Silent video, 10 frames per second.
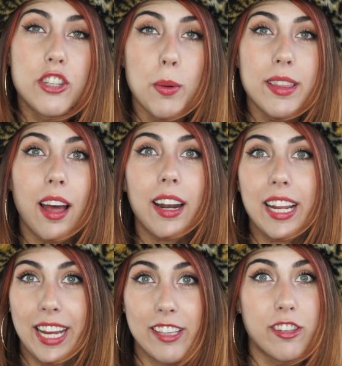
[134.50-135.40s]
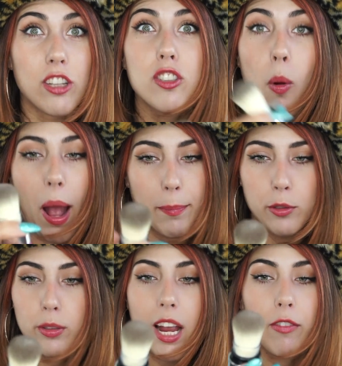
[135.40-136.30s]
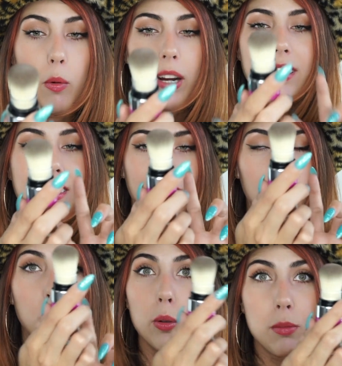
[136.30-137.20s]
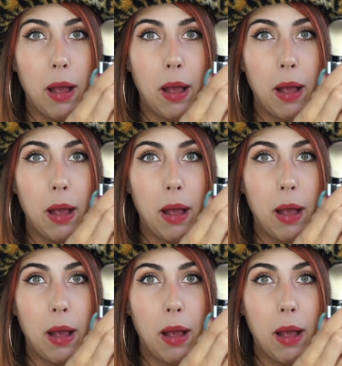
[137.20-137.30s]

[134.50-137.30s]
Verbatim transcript: doing that. It does go absolutely everywhere because it's like a loose